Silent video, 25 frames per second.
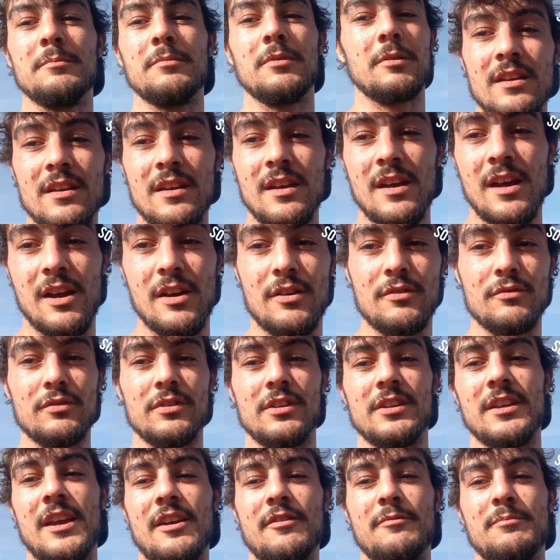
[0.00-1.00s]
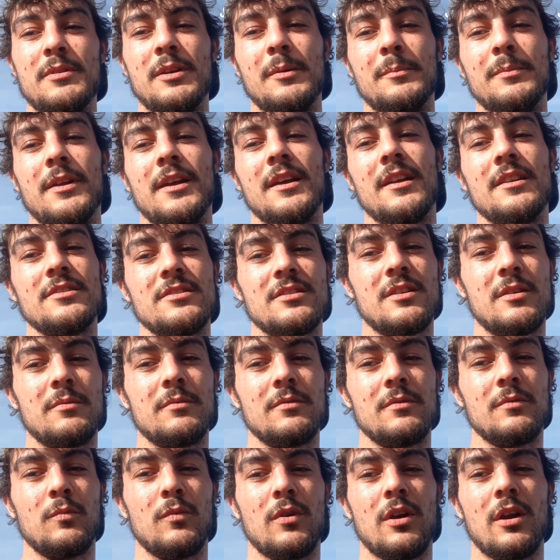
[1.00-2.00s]
but I really have big plans
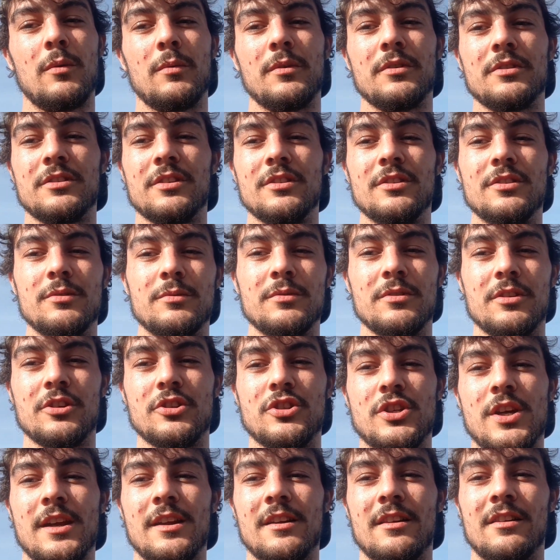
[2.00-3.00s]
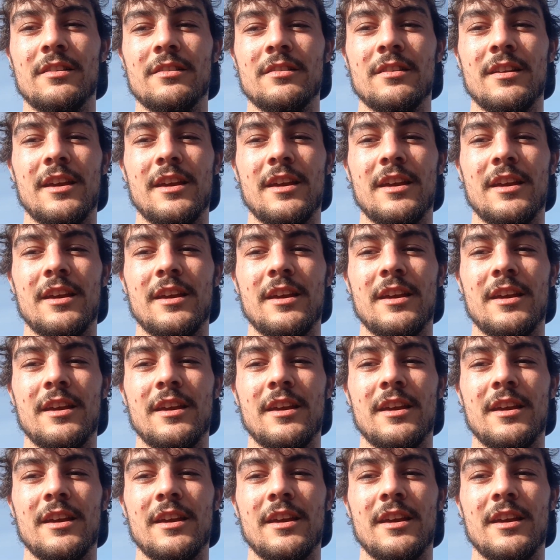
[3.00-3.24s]
on what I want to do with the channel